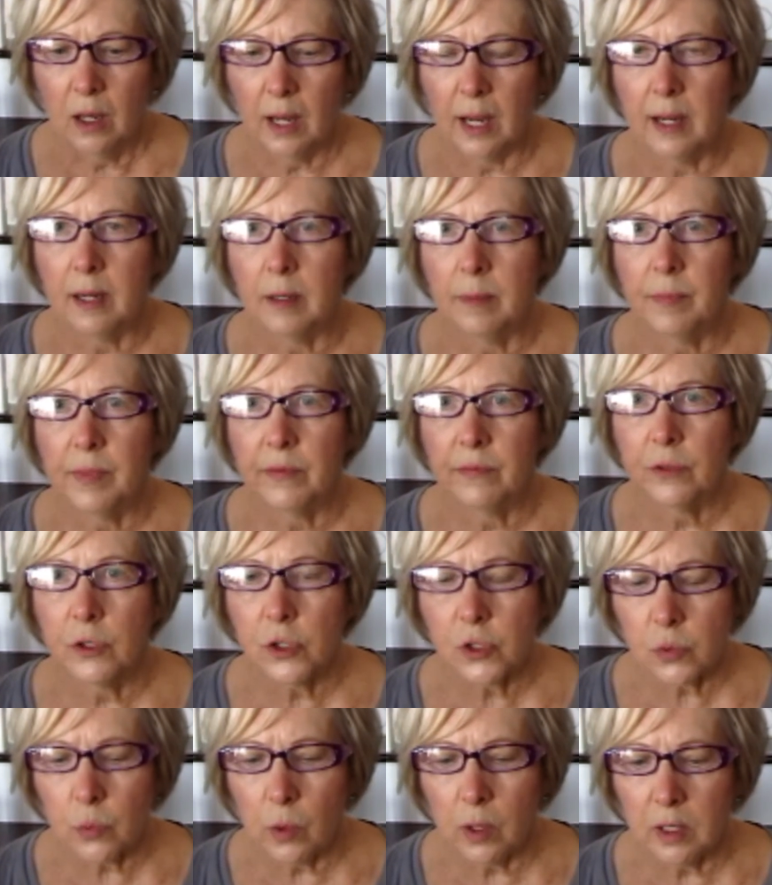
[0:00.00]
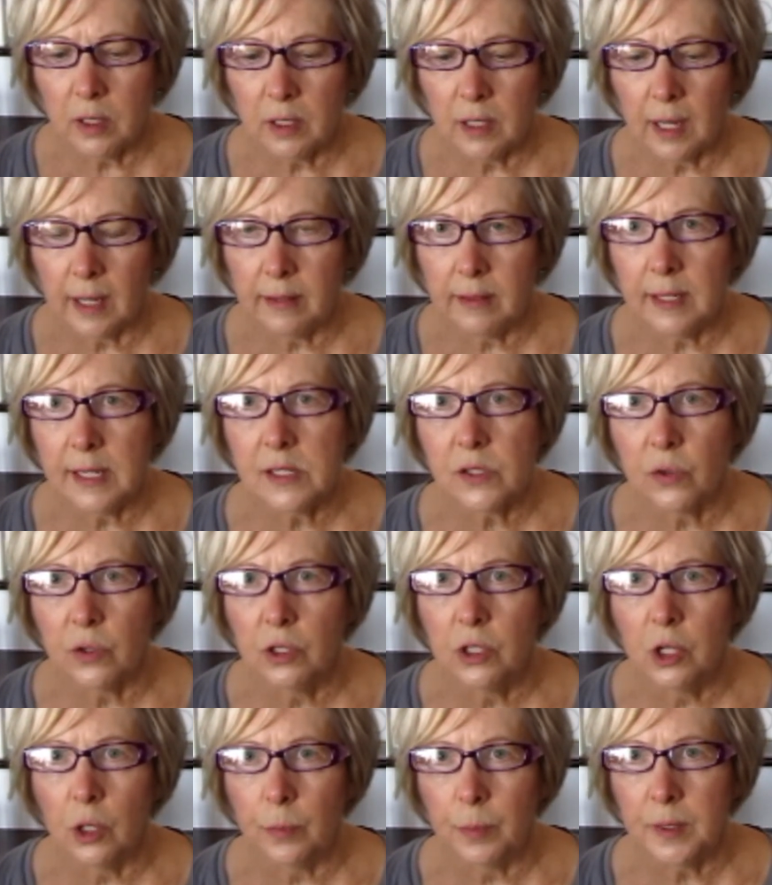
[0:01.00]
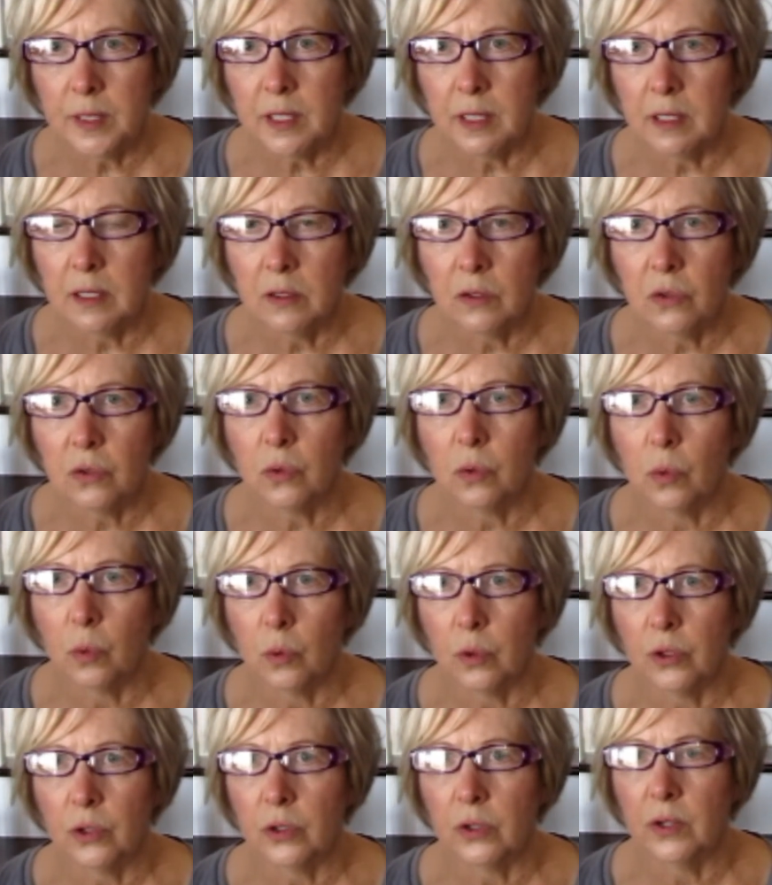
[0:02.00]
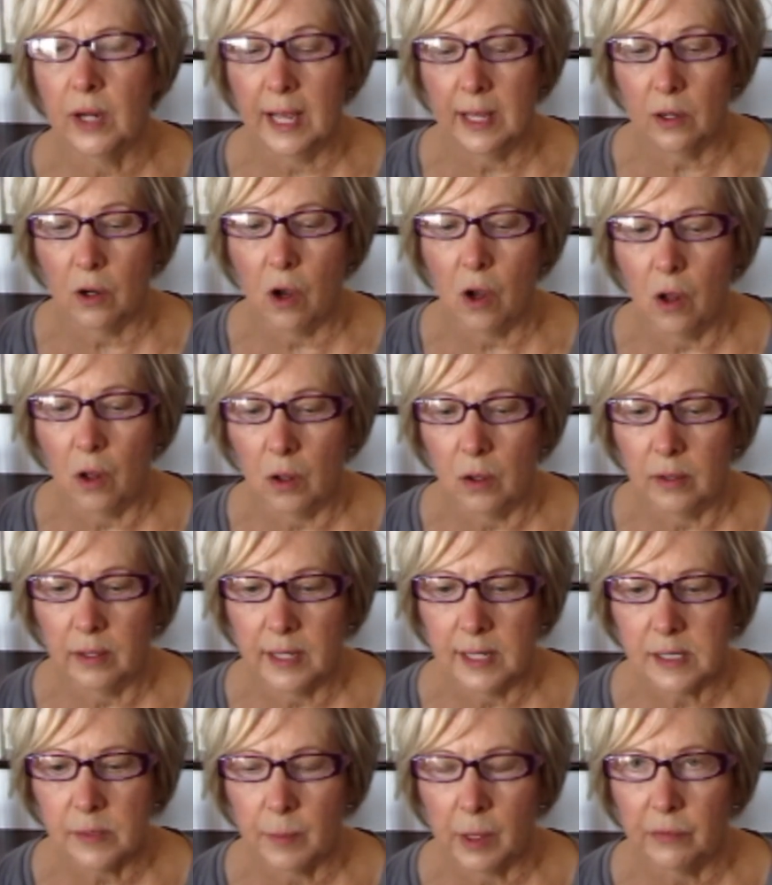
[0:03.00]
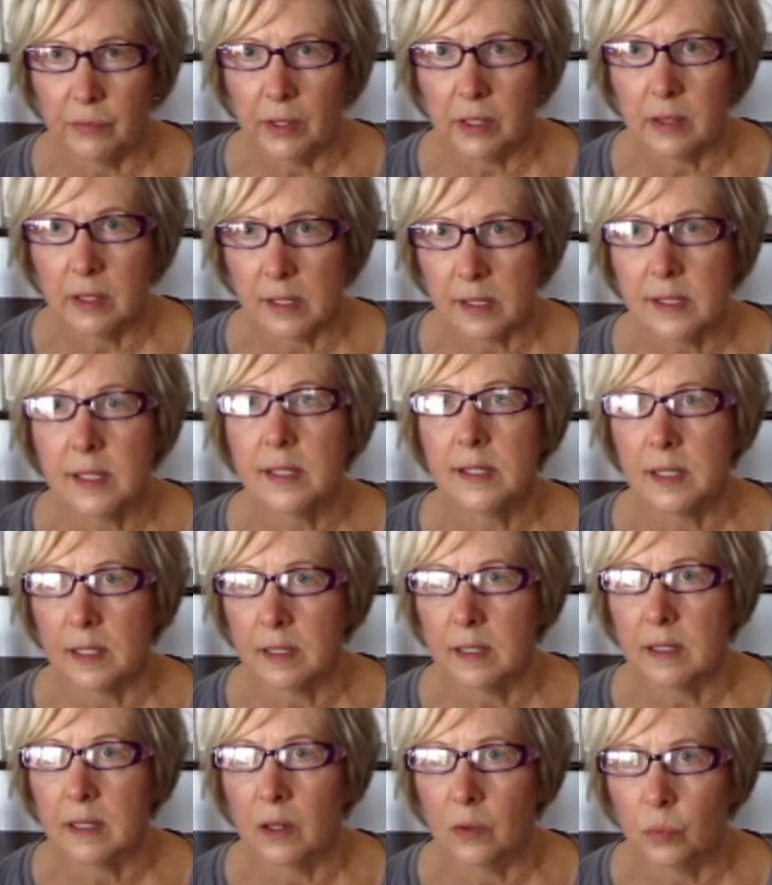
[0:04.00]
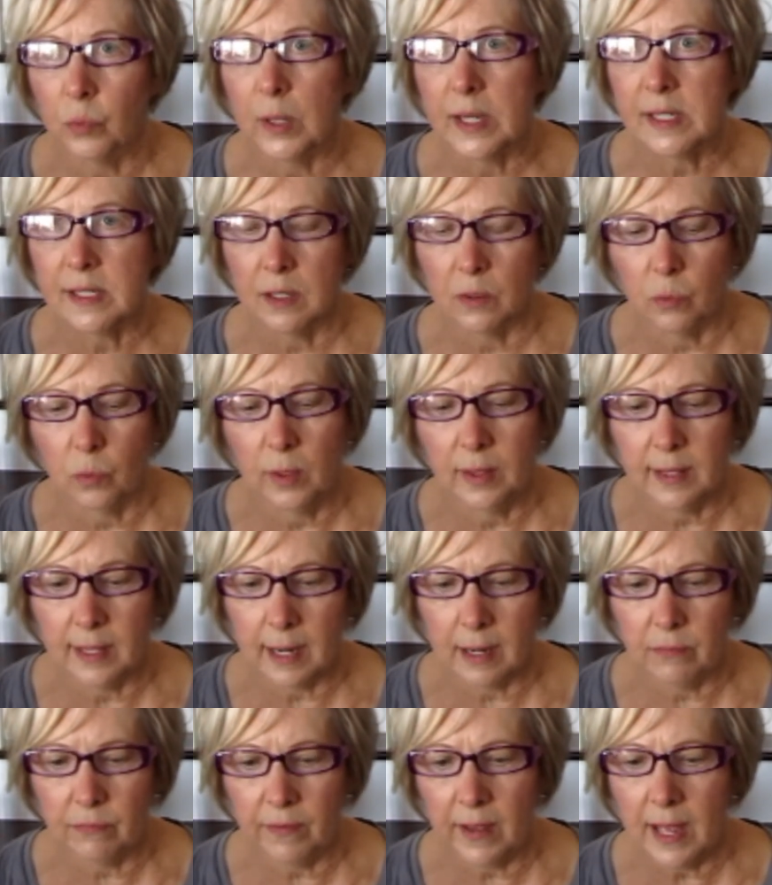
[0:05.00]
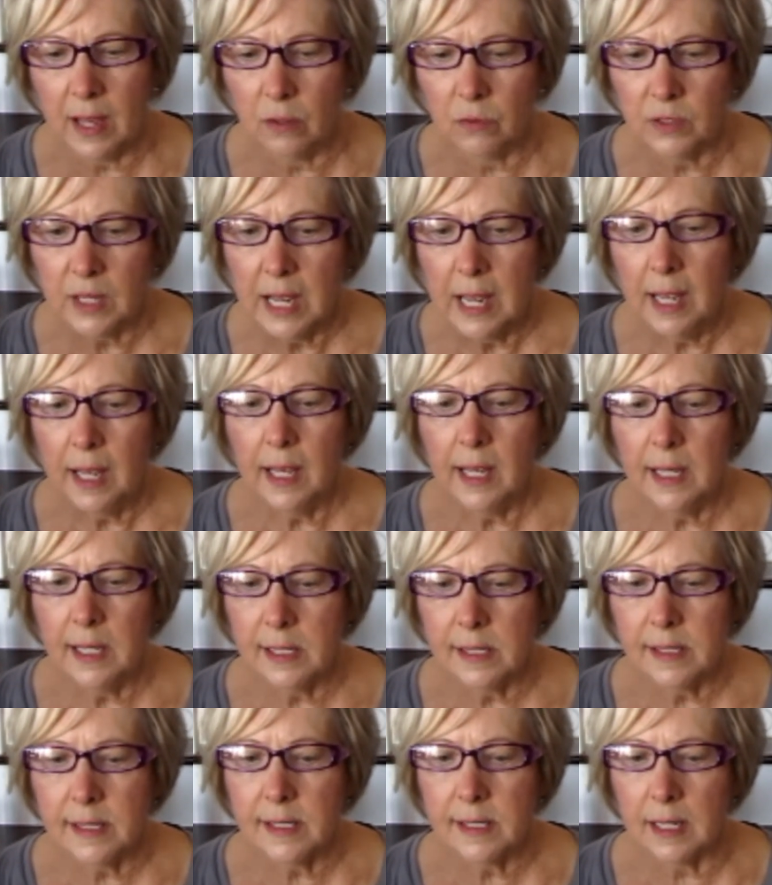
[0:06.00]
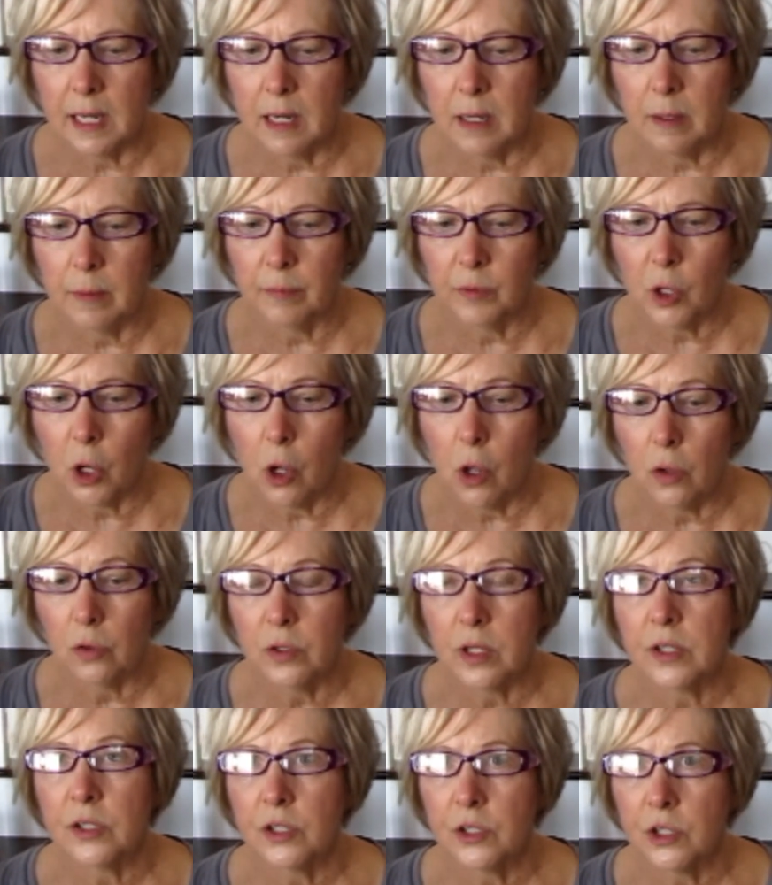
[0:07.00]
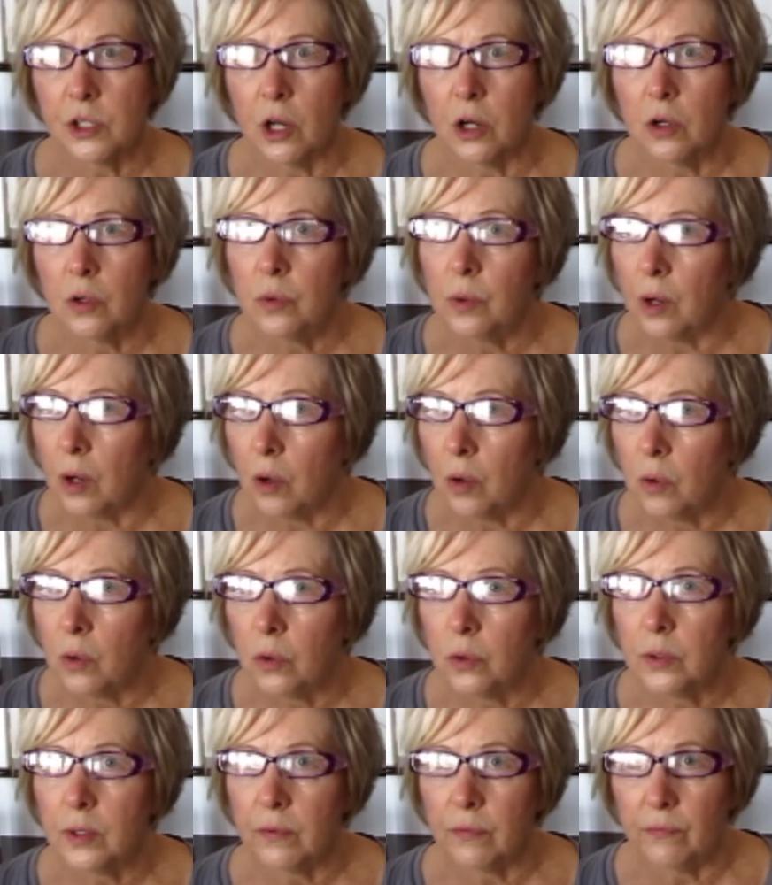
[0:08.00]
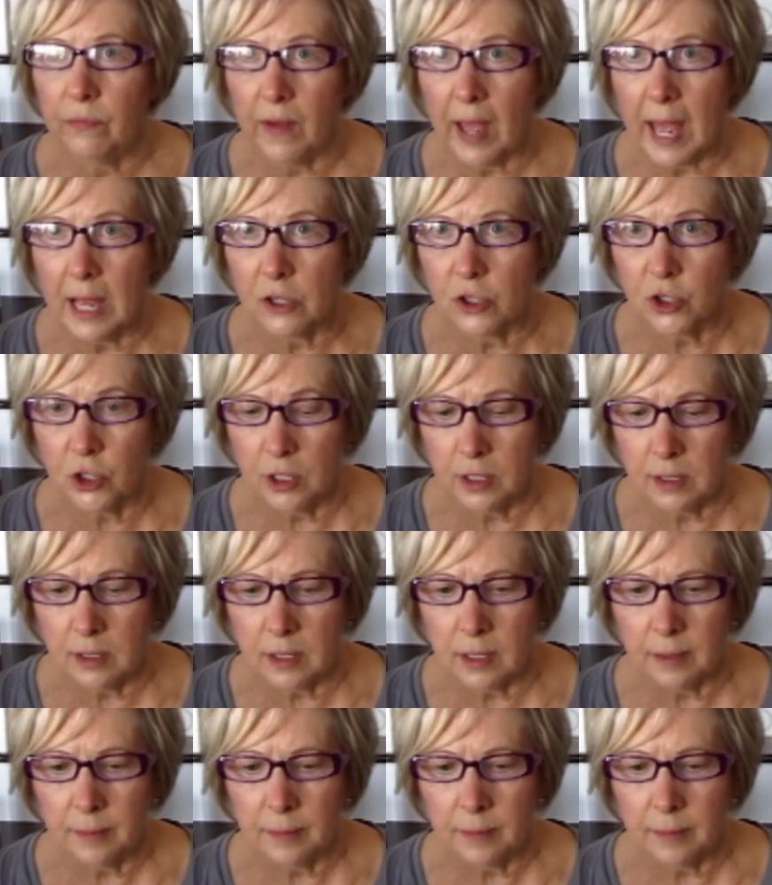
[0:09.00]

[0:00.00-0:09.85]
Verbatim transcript: Um, the first one, and these are in no particular order at all. As a matter of fact, this is a recent one that I found. It's um, called Sew Old Fashioned.